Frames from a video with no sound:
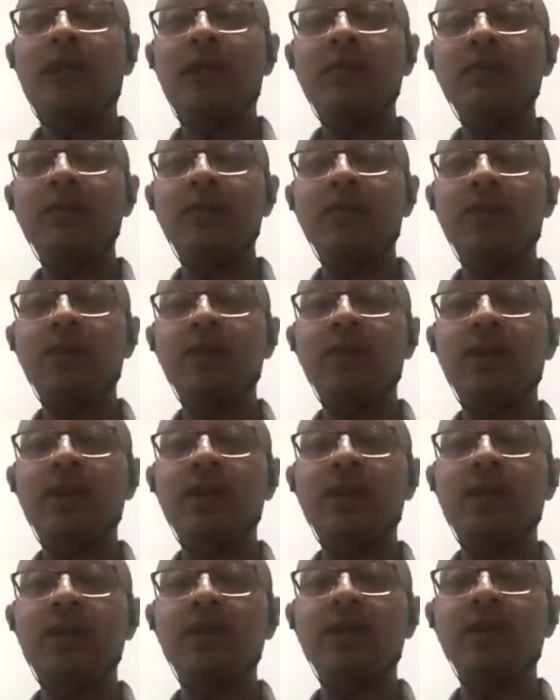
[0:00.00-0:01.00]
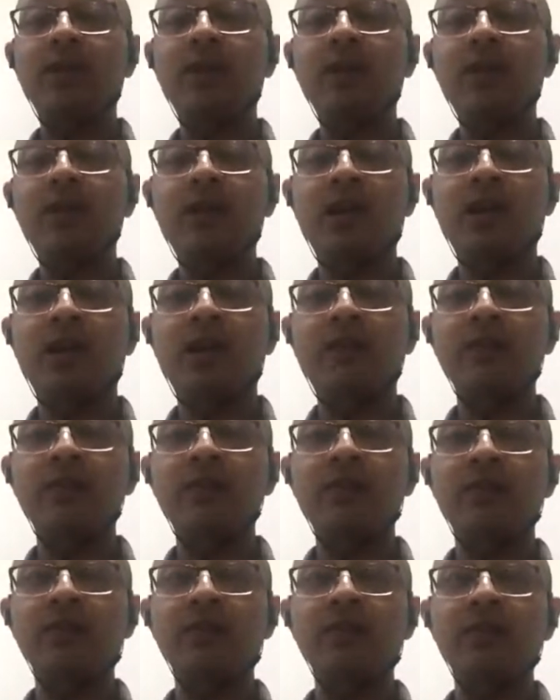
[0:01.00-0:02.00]
times we might have heard
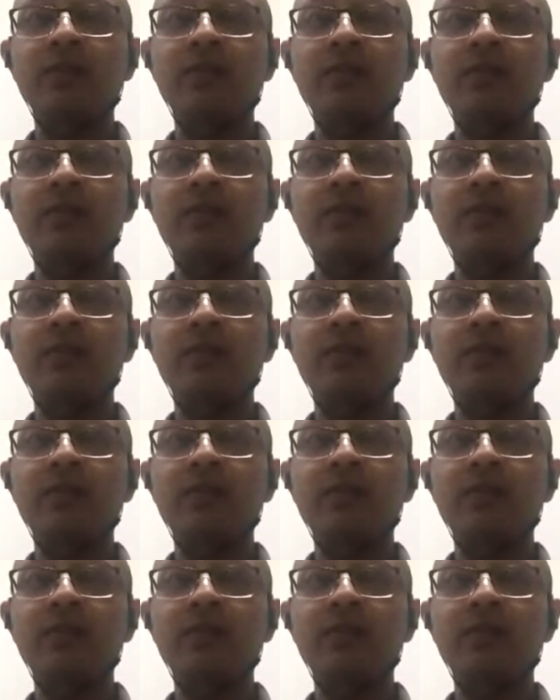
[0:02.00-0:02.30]
ourselves